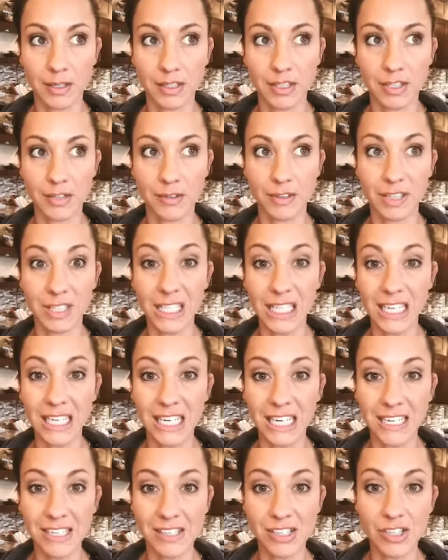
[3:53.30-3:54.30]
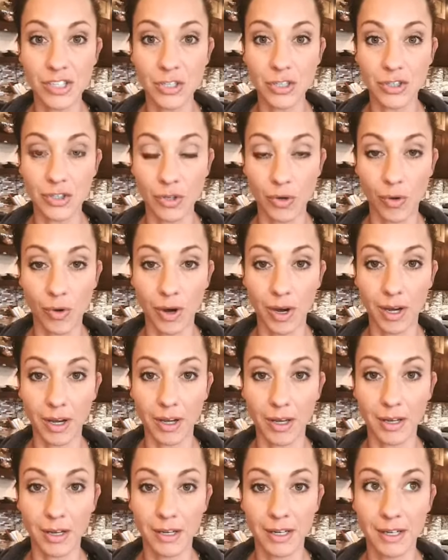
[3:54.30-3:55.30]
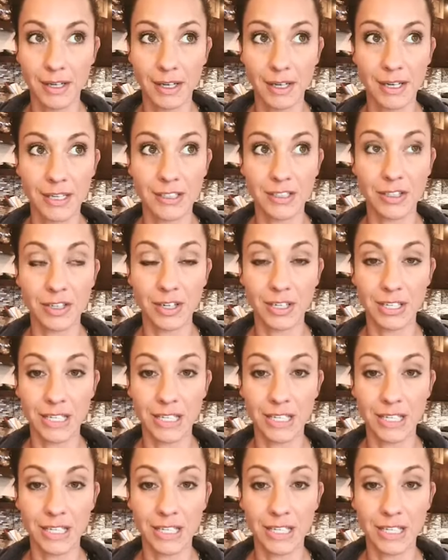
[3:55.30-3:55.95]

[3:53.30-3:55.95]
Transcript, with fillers: to lean into joy, to